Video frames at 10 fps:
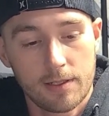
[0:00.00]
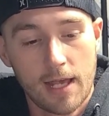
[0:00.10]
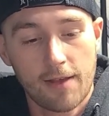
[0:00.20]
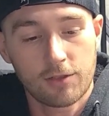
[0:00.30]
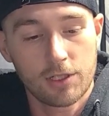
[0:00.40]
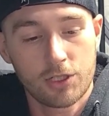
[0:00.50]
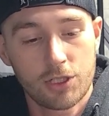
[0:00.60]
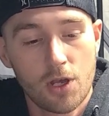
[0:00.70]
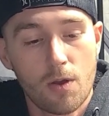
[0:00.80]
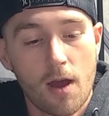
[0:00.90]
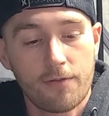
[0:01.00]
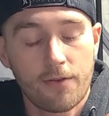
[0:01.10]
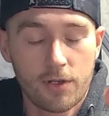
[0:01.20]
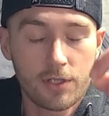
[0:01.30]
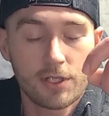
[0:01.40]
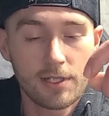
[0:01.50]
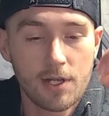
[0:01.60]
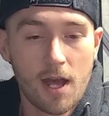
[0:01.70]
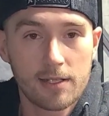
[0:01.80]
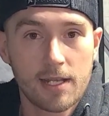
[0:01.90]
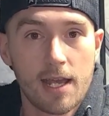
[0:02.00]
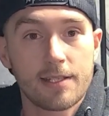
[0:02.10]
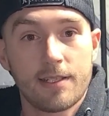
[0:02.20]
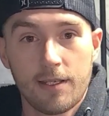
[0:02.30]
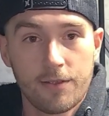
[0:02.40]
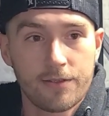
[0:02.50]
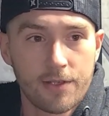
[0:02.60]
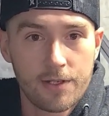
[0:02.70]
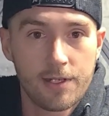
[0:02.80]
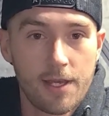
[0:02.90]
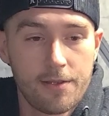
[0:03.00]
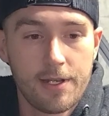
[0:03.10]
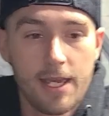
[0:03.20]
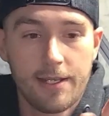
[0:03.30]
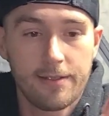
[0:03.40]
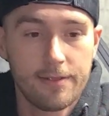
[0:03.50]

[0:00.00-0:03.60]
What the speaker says: Have to show off our knot tying skills on another day.